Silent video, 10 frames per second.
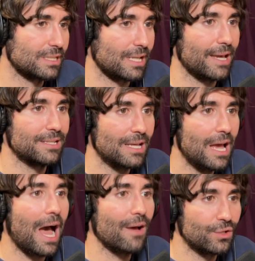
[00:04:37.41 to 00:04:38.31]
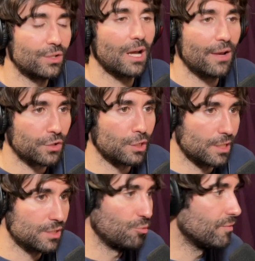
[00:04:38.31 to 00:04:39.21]
That's a nice after
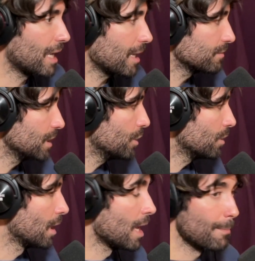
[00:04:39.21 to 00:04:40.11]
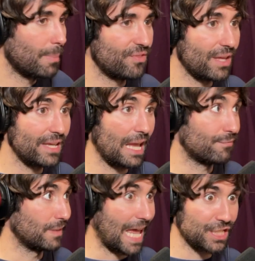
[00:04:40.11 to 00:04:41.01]
lunch movie kind of deal. But then they
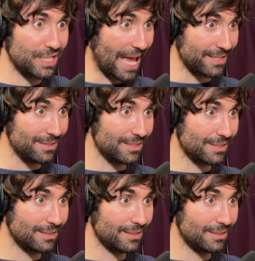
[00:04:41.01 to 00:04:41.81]
had Flashdance,